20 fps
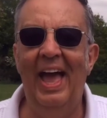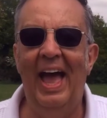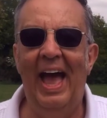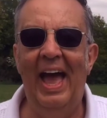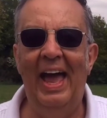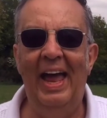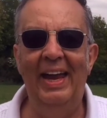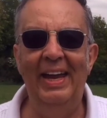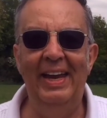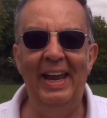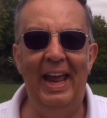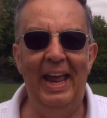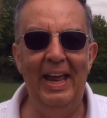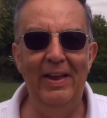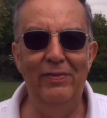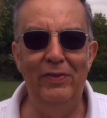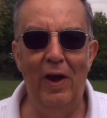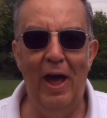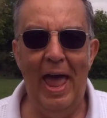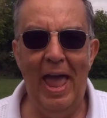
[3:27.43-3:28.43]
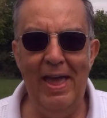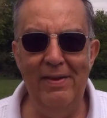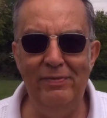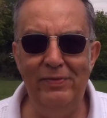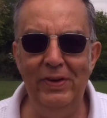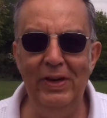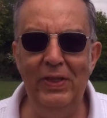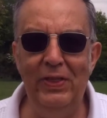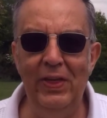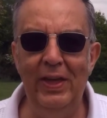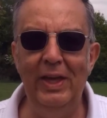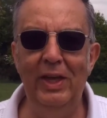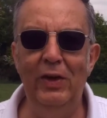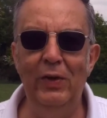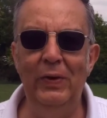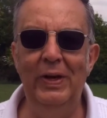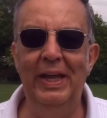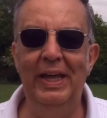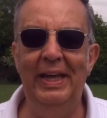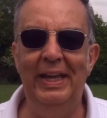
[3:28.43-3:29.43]
And if everything
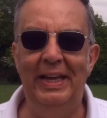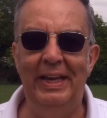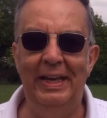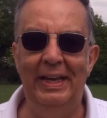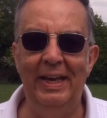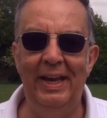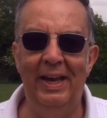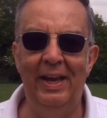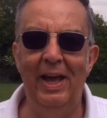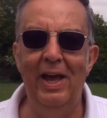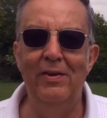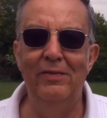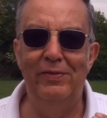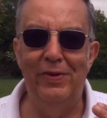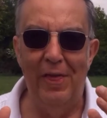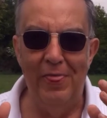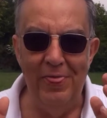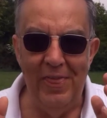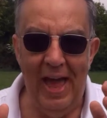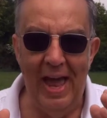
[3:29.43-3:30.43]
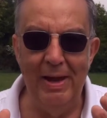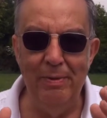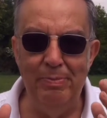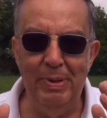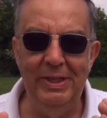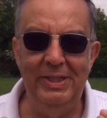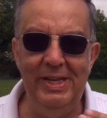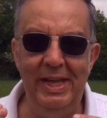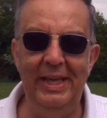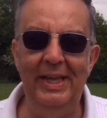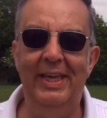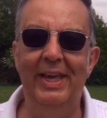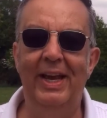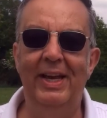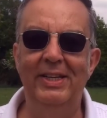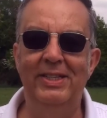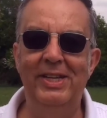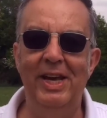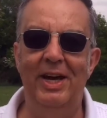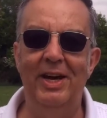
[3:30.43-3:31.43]
you need for that
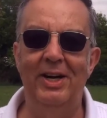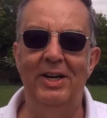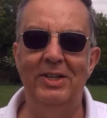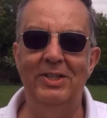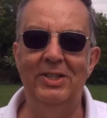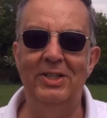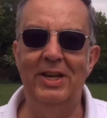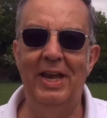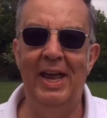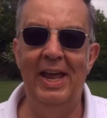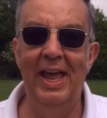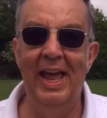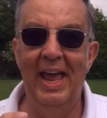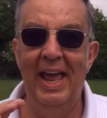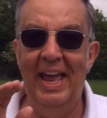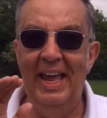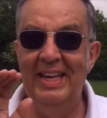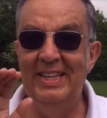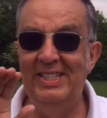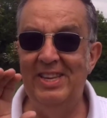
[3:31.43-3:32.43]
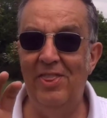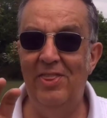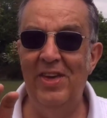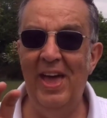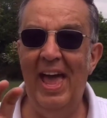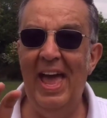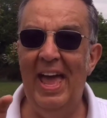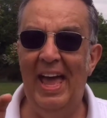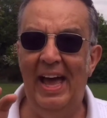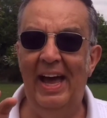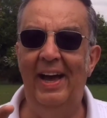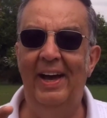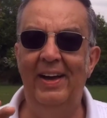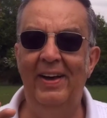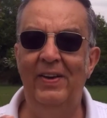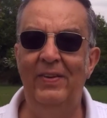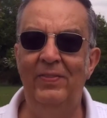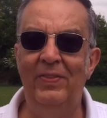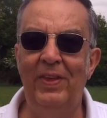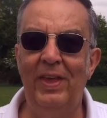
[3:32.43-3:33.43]
particular task is there,
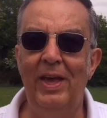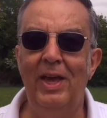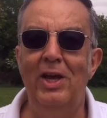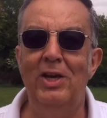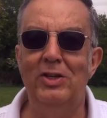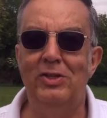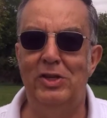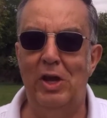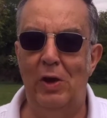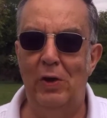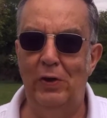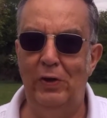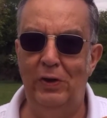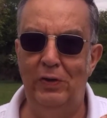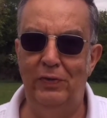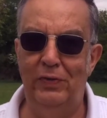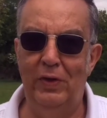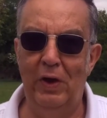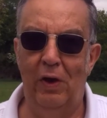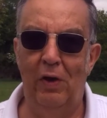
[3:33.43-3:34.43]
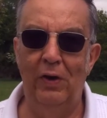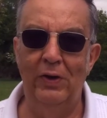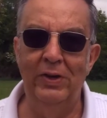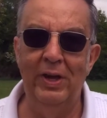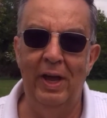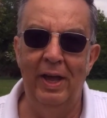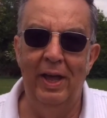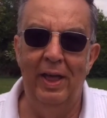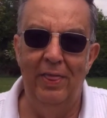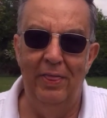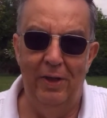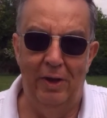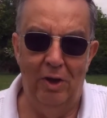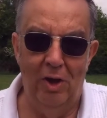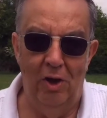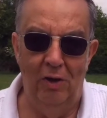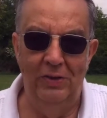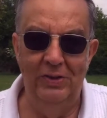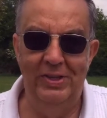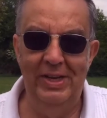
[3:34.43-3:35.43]
so you've got the
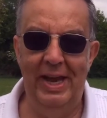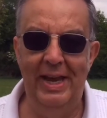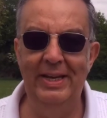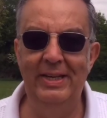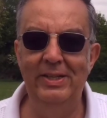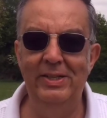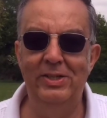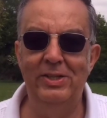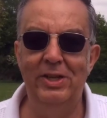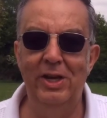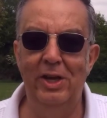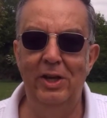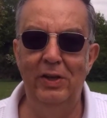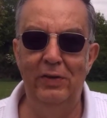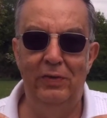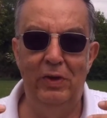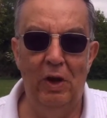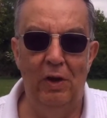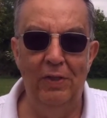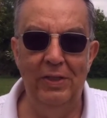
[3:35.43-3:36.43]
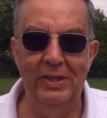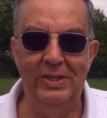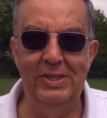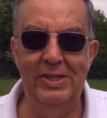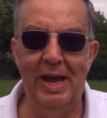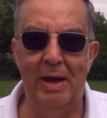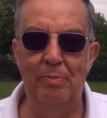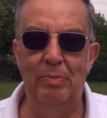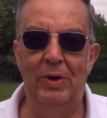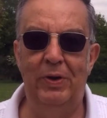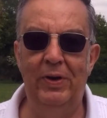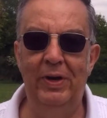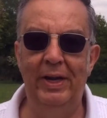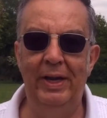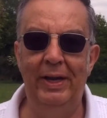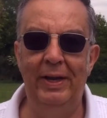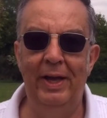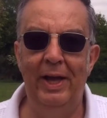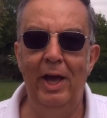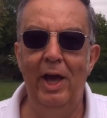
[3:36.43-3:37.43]
content, you've got the
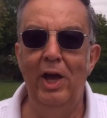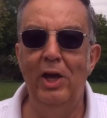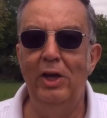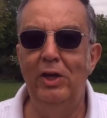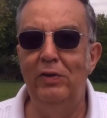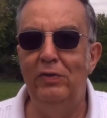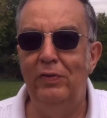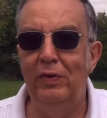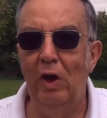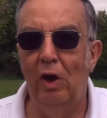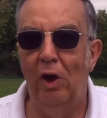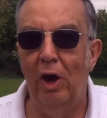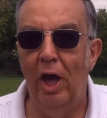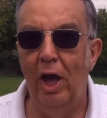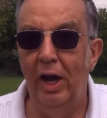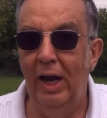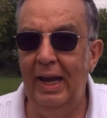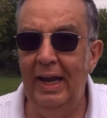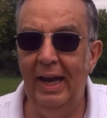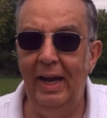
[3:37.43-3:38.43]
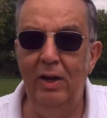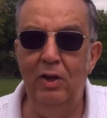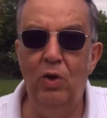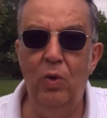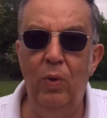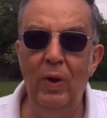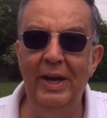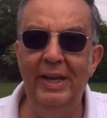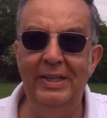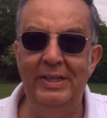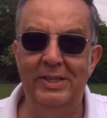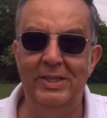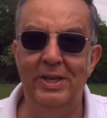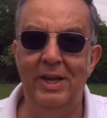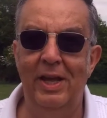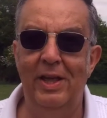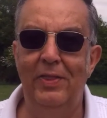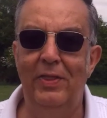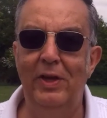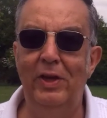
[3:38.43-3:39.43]
summary, you've got a little quiz
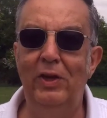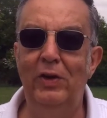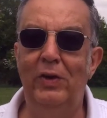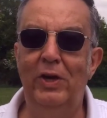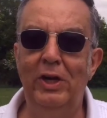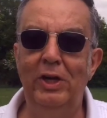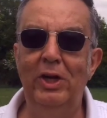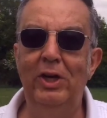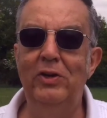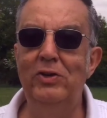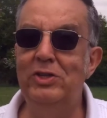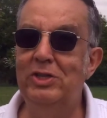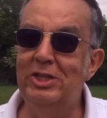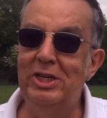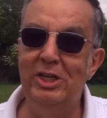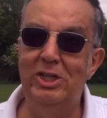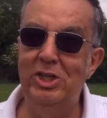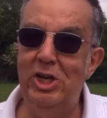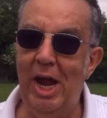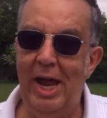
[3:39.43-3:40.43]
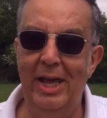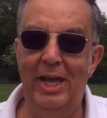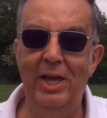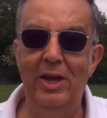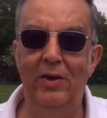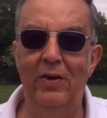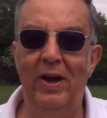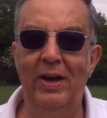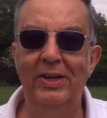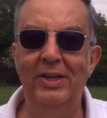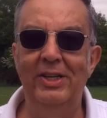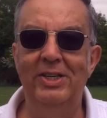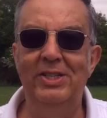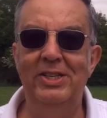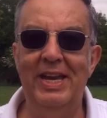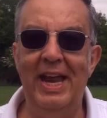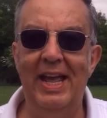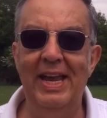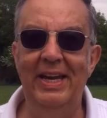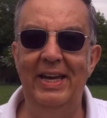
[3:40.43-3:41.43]
that you can use to check your
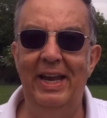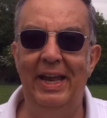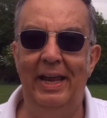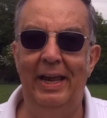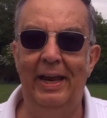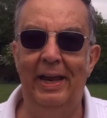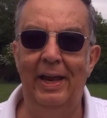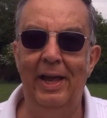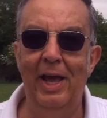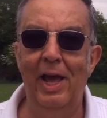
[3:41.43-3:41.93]
understanding.